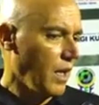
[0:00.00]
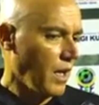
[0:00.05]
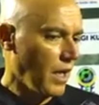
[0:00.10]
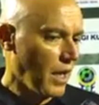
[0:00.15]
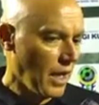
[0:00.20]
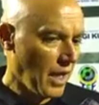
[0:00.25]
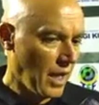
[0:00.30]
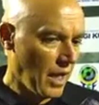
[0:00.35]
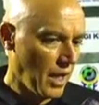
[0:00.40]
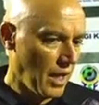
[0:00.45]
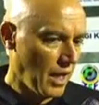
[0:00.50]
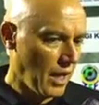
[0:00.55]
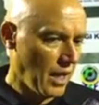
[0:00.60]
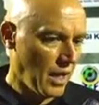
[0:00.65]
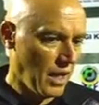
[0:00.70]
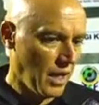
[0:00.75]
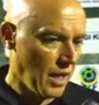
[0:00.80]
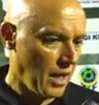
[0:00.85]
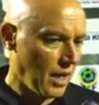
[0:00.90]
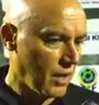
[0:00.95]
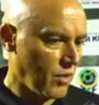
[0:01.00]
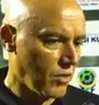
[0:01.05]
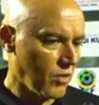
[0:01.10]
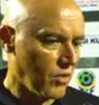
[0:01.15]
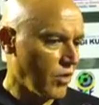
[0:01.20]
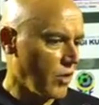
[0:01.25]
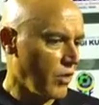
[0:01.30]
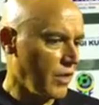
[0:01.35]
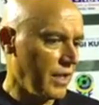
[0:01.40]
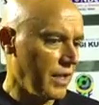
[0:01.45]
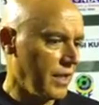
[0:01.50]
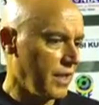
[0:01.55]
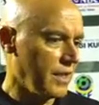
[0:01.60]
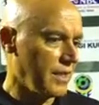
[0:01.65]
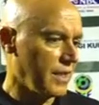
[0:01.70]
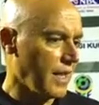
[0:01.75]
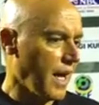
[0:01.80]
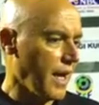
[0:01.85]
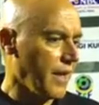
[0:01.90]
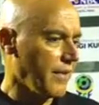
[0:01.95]
Conconi
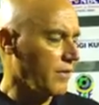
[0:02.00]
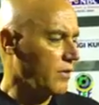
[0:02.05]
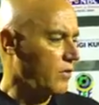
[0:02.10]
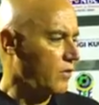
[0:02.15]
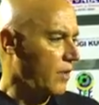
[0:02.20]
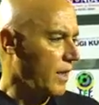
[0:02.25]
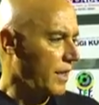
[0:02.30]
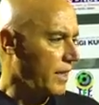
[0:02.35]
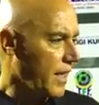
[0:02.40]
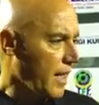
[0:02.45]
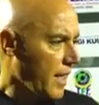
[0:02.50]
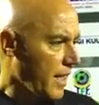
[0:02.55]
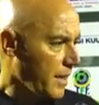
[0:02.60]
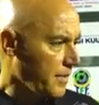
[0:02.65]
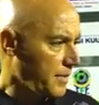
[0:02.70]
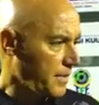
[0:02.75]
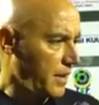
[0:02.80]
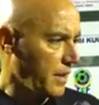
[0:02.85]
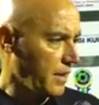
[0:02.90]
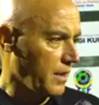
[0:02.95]
need time to adapt,